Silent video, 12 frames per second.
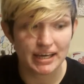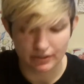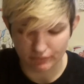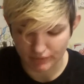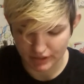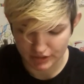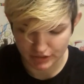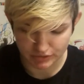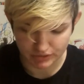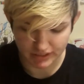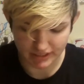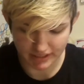I don't want to
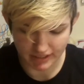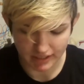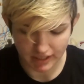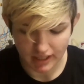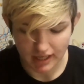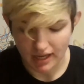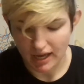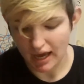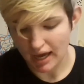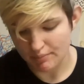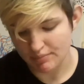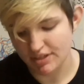do the
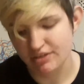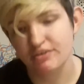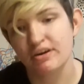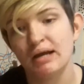I'm here,